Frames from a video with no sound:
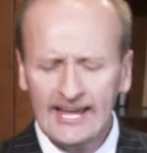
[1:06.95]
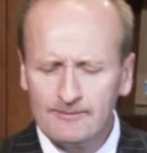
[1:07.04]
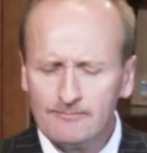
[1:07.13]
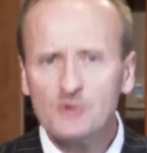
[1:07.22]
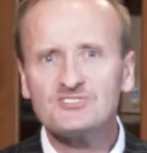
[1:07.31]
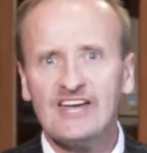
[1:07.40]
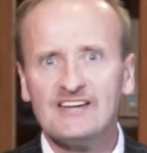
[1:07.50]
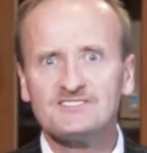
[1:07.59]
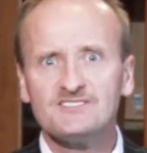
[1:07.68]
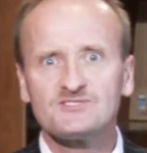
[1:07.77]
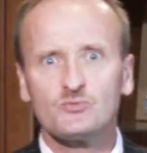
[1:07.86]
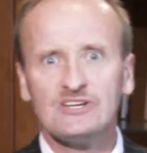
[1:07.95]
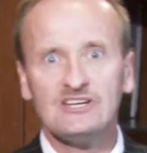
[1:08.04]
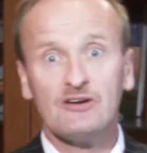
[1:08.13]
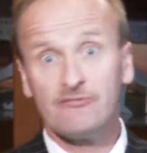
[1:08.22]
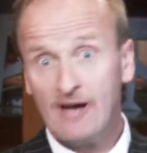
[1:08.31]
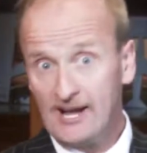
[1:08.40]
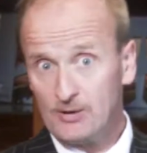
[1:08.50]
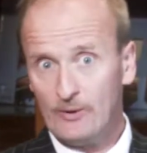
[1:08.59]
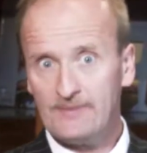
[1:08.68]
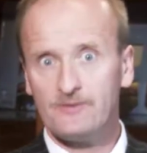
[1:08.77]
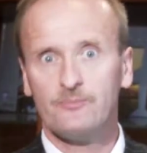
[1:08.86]
In most cases, we
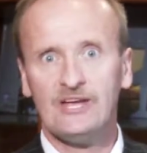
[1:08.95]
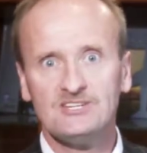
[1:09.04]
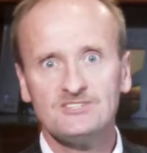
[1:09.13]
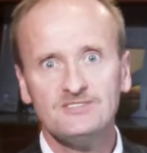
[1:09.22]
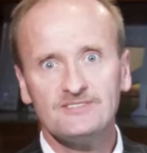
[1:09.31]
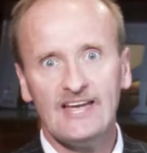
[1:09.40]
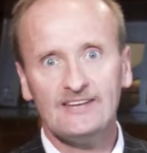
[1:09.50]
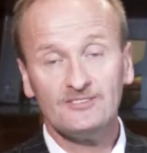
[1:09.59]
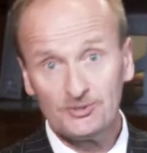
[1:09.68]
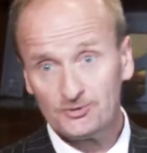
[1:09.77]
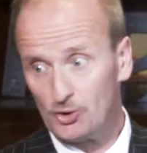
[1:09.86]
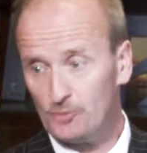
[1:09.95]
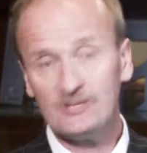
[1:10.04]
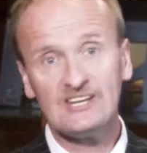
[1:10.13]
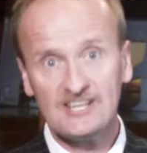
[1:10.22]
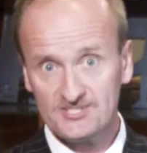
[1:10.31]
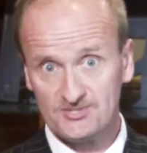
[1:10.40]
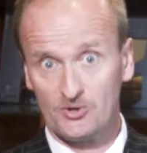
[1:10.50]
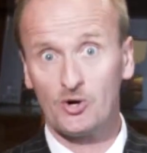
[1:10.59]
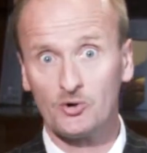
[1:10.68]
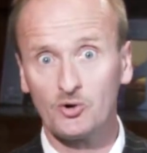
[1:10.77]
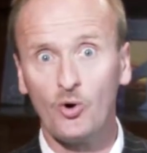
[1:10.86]
evaluate the patient and determine his or
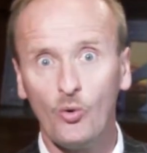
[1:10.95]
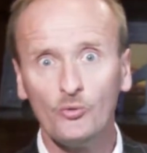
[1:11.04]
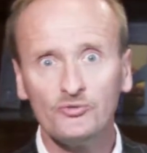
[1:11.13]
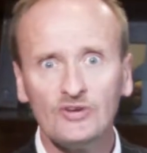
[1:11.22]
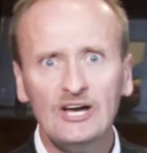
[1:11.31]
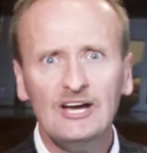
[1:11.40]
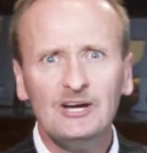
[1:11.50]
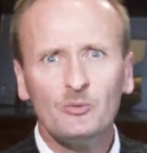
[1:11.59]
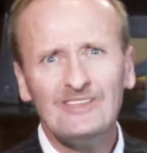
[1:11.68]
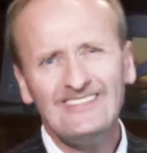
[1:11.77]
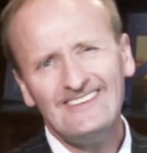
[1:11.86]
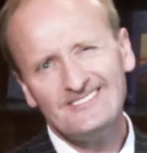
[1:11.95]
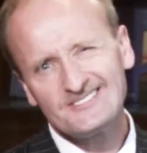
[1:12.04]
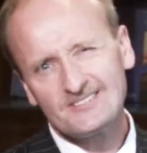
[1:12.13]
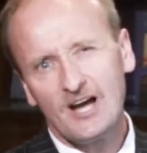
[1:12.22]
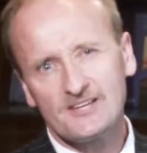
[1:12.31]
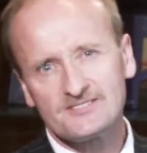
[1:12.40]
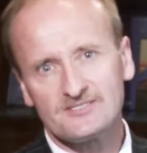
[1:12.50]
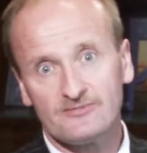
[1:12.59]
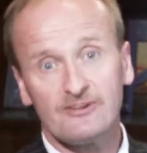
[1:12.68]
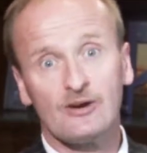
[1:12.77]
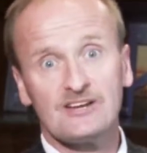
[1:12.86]
her goals. We then discuss
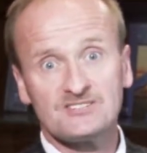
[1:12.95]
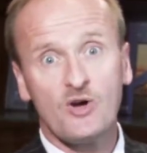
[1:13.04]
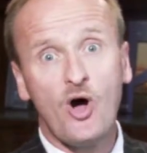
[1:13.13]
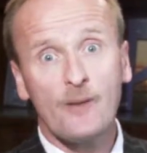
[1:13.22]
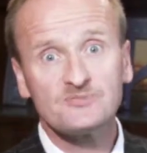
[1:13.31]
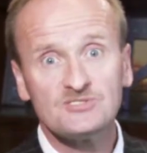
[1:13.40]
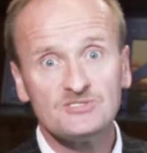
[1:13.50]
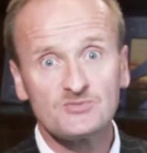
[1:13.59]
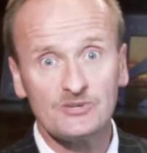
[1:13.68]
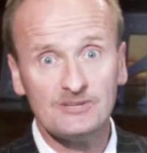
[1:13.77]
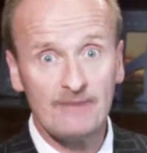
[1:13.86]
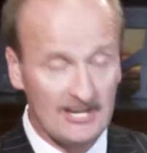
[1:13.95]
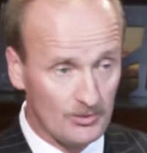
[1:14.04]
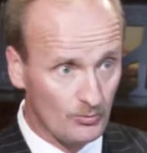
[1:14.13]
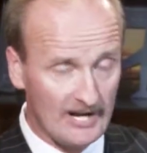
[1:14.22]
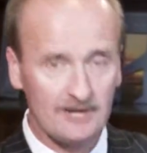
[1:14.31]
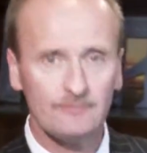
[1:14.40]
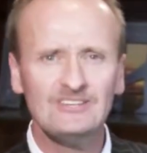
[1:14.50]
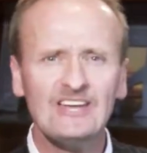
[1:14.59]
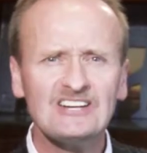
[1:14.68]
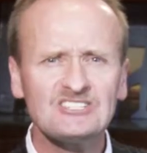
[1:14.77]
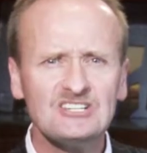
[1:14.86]
the various options, we make a
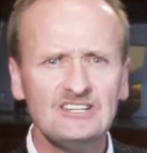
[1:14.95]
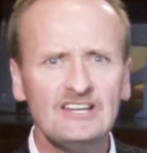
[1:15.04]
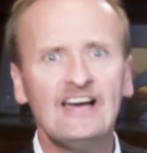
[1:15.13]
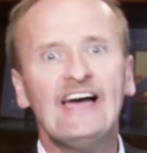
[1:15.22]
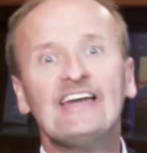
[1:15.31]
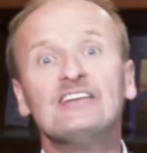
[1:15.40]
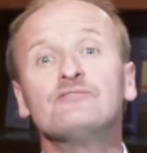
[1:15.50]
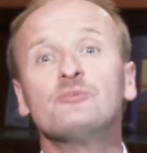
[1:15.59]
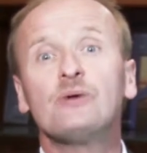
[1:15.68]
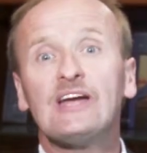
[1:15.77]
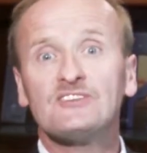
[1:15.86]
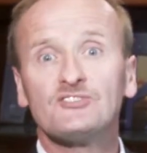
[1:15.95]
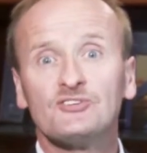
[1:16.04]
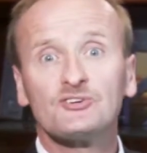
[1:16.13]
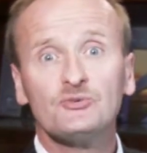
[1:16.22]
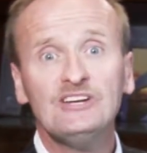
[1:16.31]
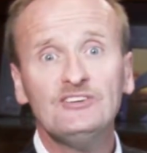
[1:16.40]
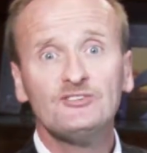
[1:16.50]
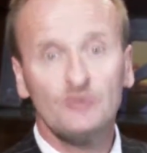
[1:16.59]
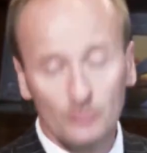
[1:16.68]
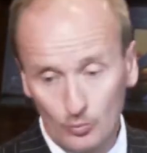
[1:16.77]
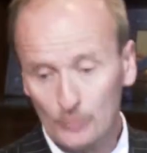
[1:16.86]
recommendation, and if the patient
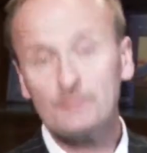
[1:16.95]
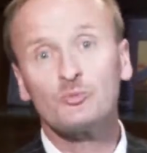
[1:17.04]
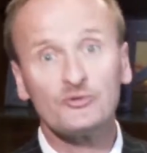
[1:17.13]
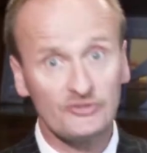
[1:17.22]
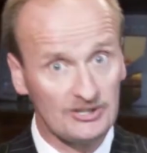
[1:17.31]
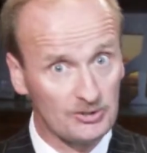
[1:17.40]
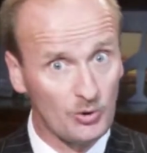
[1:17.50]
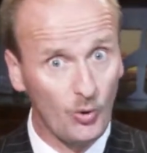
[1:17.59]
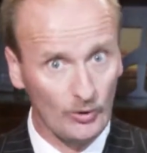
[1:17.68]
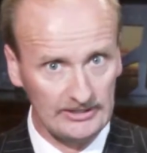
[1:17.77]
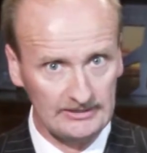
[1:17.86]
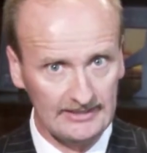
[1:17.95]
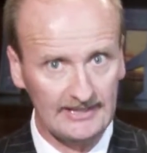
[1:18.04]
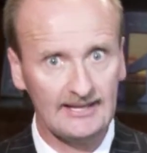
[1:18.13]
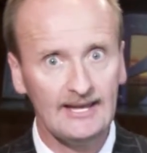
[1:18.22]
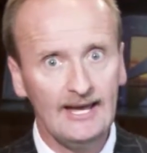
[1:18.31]
agrees, we proceed accordingly.